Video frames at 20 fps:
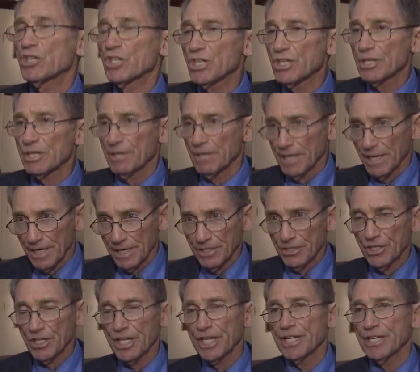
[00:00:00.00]
it's his
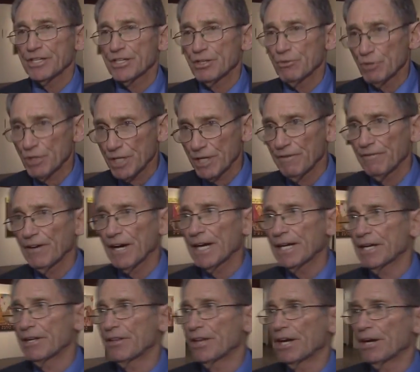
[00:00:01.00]
mission to continue
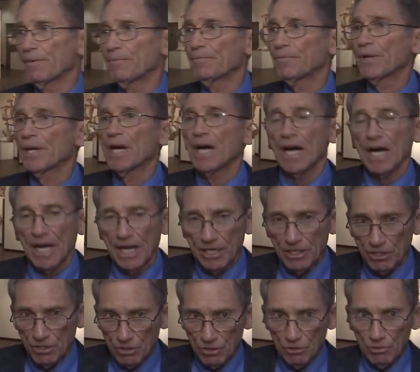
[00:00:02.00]
challenging
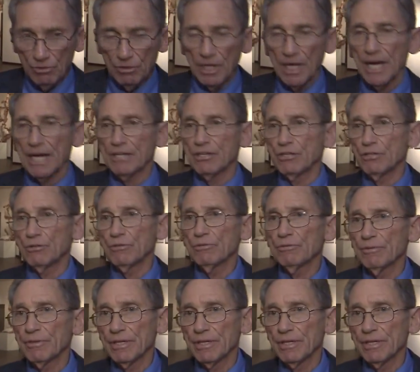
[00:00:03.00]
Geller's visit to Great Neck.